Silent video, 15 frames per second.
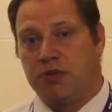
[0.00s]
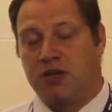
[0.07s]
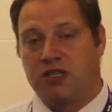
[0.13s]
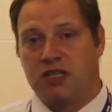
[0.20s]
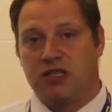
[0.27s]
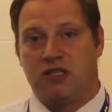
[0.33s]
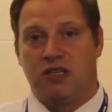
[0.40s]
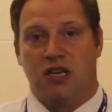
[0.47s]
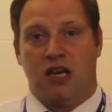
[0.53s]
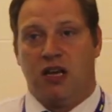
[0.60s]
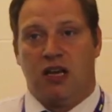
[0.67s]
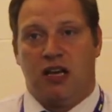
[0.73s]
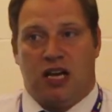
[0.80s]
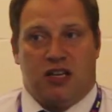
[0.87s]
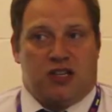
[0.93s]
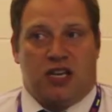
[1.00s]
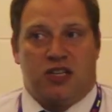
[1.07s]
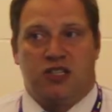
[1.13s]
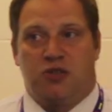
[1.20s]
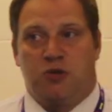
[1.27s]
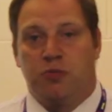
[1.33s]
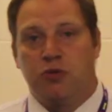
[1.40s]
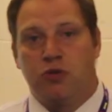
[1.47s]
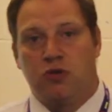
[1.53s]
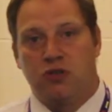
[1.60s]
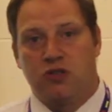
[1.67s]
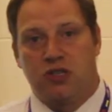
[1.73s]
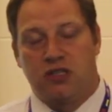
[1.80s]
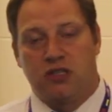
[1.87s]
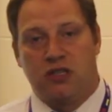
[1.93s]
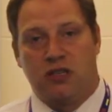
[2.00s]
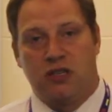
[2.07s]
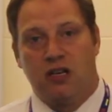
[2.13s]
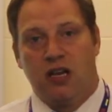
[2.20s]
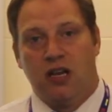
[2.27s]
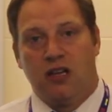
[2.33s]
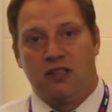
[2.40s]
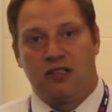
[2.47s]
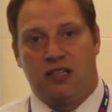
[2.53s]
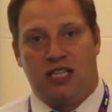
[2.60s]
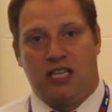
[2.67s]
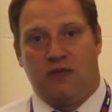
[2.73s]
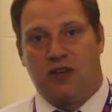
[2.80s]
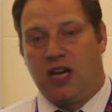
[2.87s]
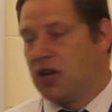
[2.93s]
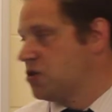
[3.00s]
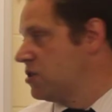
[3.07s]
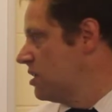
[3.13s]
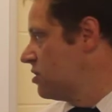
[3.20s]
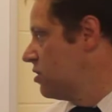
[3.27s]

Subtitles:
because education is too important just to leave casually.